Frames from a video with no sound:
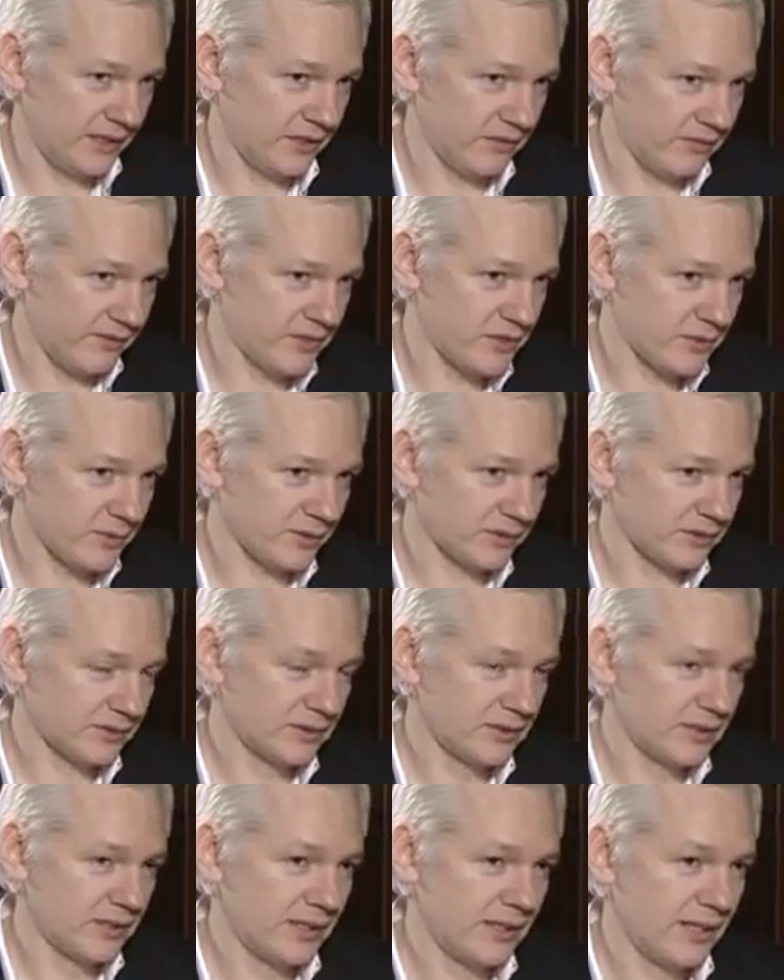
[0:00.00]
individual
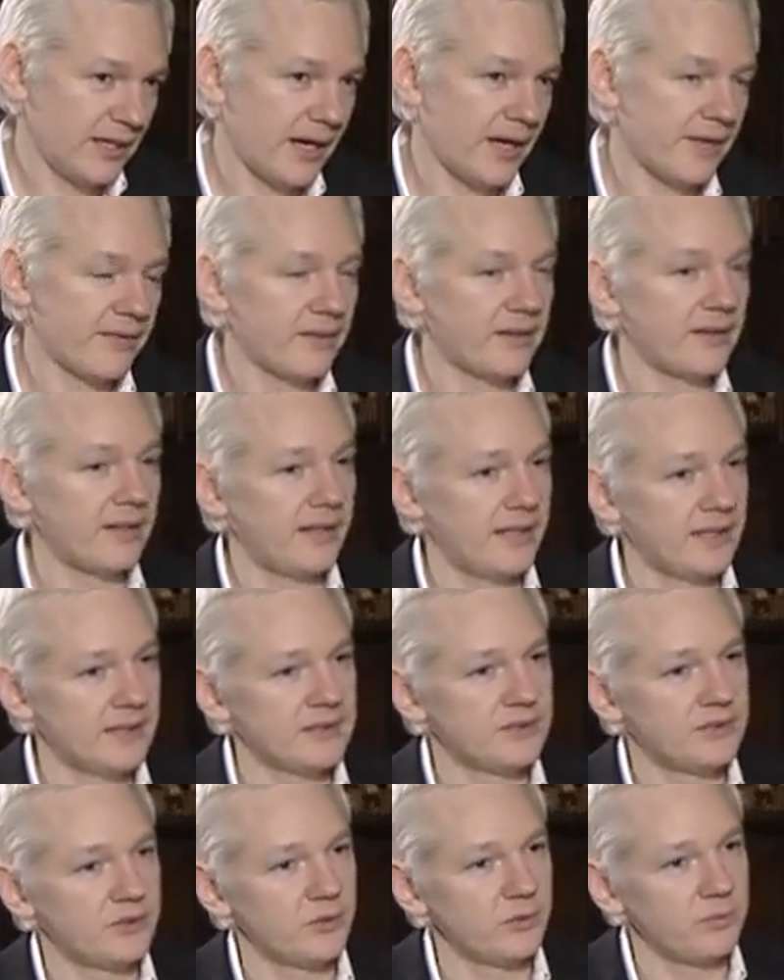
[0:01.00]
than it
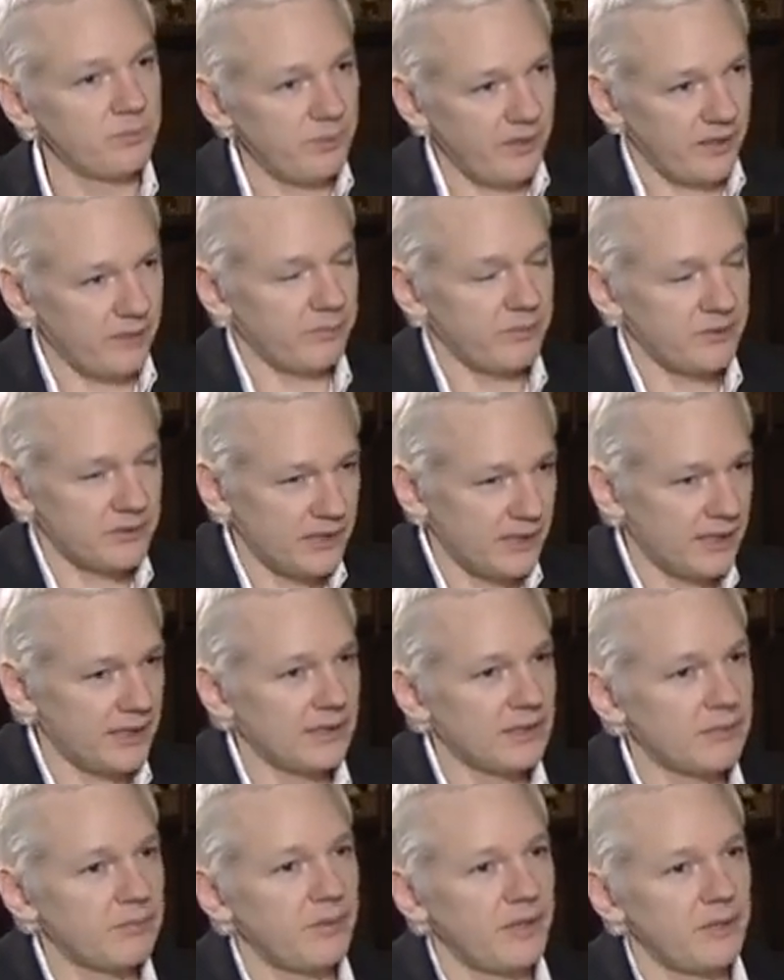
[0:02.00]
is to pick
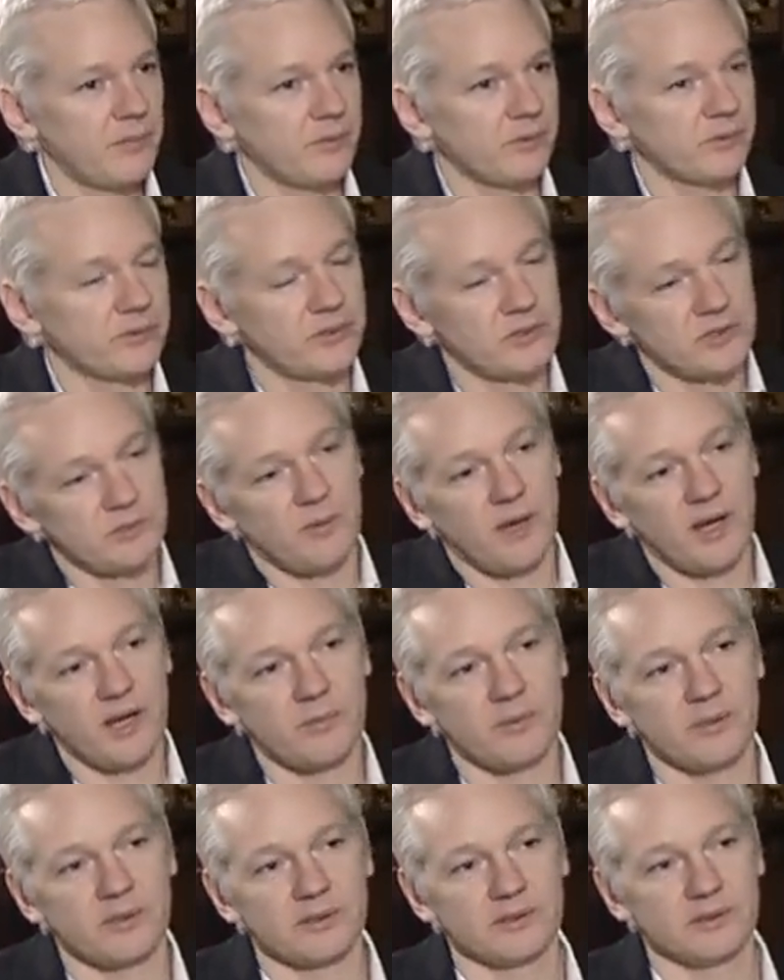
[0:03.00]
particular people to spy
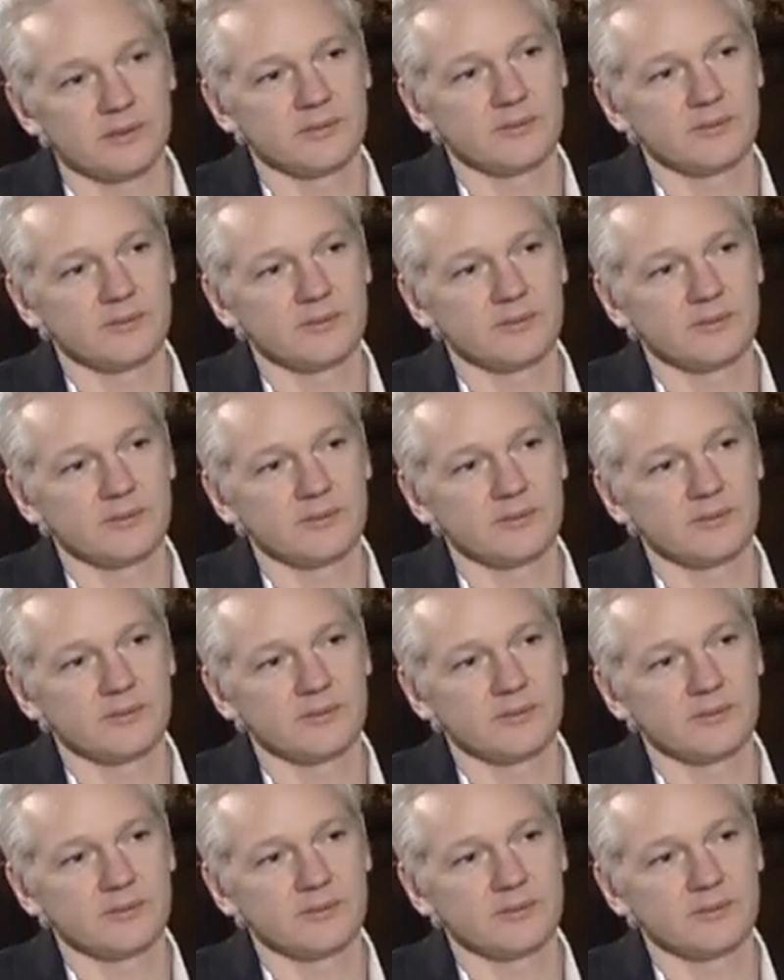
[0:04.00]
upon.